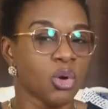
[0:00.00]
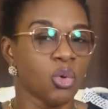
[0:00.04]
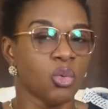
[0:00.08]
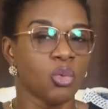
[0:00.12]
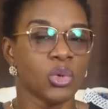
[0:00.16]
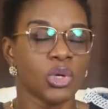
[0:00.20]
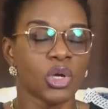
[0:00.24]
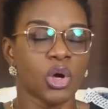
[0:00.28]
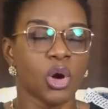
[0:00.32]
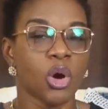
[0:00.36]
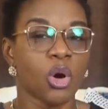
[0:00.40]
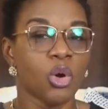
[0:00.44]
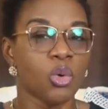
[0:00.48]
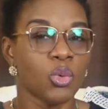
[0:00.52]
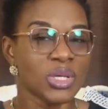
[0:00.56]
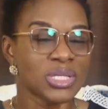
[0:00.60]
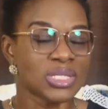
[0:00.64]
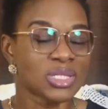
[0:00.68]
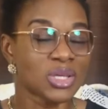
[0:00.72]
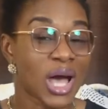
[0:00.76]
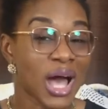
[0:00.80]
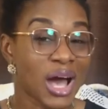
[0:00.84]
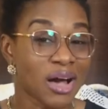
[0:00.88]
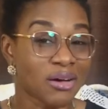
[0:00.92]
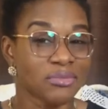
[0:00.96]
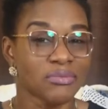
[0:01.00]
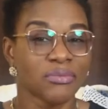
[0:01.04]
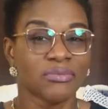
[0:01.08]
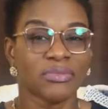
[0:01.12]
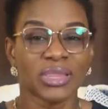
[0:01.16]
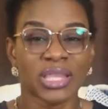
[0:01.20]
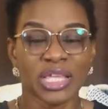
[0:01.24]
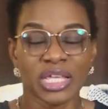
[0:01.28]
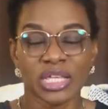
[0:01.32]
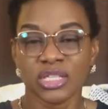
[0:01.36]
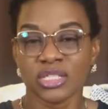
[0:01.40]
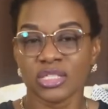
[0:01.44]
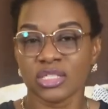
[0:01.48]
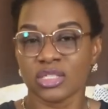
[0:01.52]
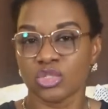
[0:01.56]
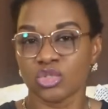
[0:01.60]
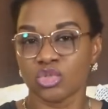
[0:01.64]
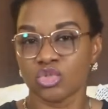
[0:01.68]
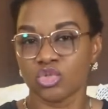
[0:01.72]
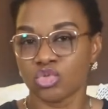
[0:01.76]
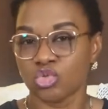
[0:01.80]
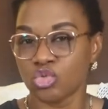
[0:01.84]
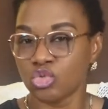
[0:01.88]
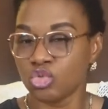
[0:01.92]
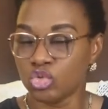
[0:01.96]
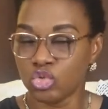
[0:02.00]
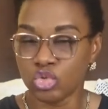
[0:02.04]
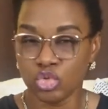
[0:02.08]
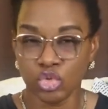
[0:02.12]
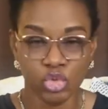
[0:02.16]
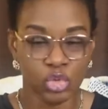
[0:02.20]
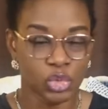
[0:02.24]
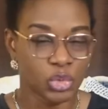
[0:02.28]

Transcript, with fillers: We always have things to